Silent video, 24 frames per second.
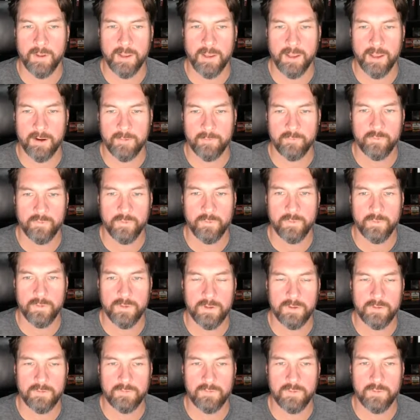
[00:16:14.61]
I got a few of
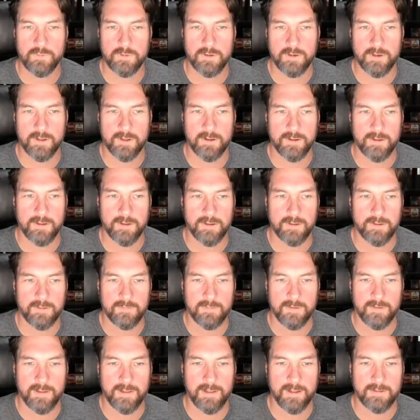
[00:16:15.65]
these
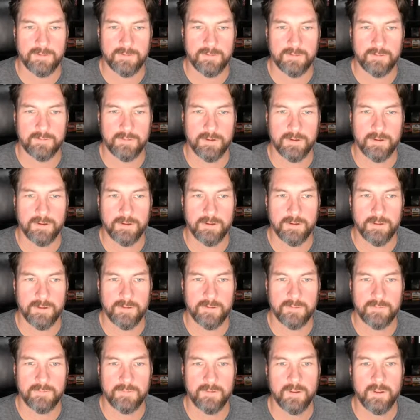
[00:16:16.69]
Unidonkeys. I got lots of
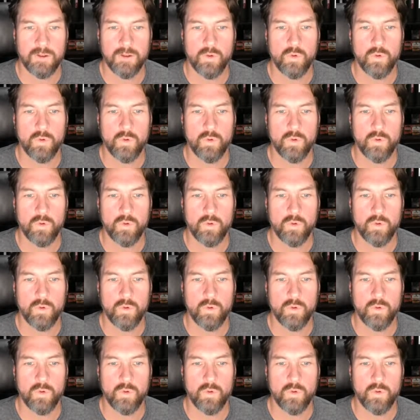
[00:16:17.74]
Unidonkeys.